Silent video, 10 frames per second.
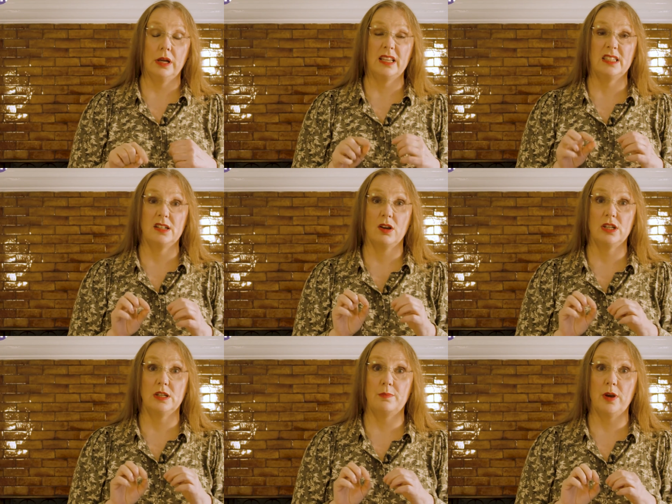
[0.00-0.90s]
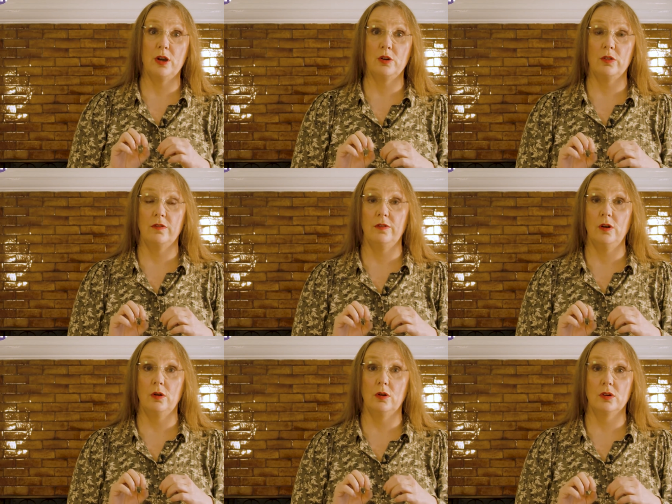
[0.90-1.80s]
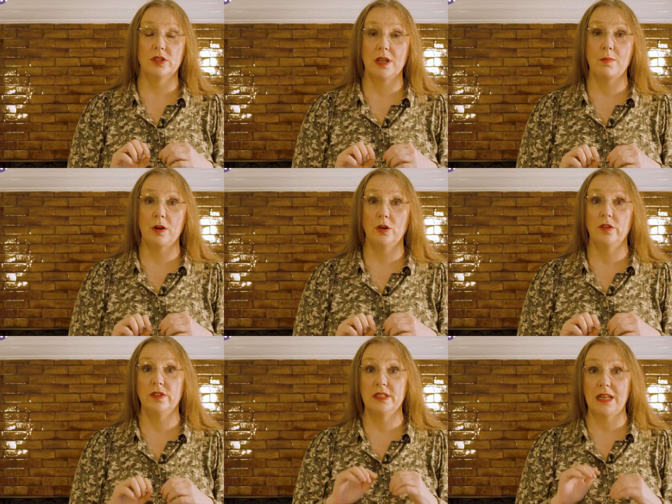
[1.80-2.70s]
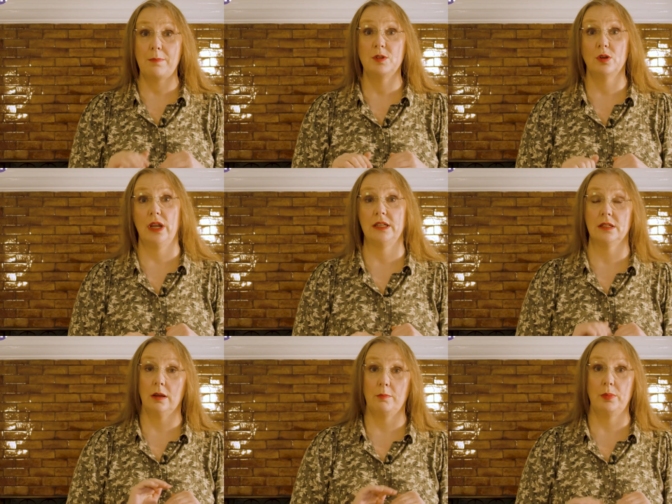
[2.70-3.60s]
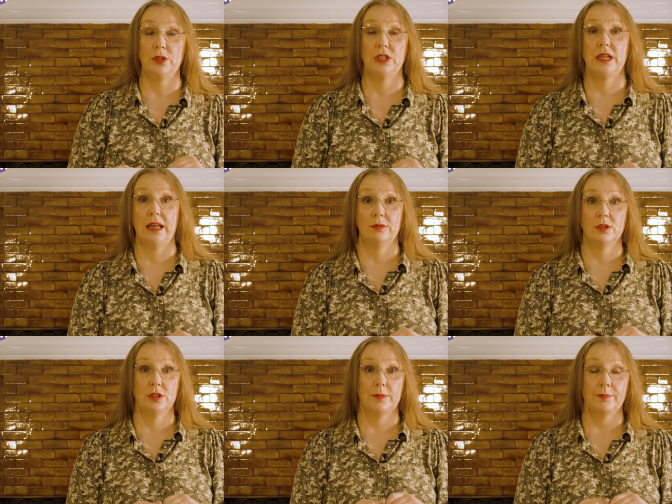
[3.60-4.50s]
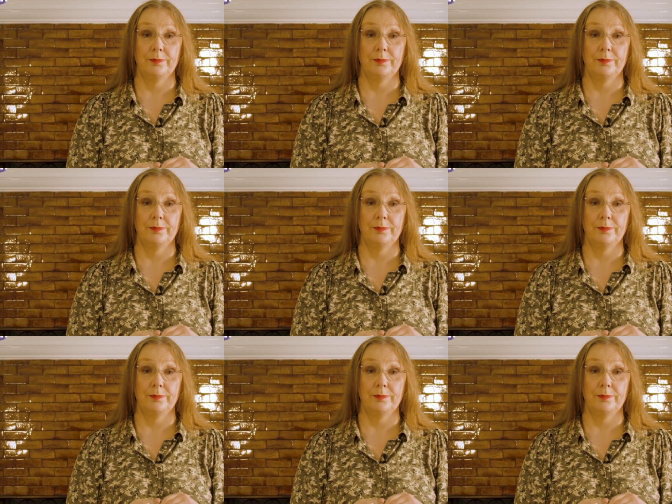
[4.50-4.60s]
and started to burn on the floor, someone could have stepped on it and put it out.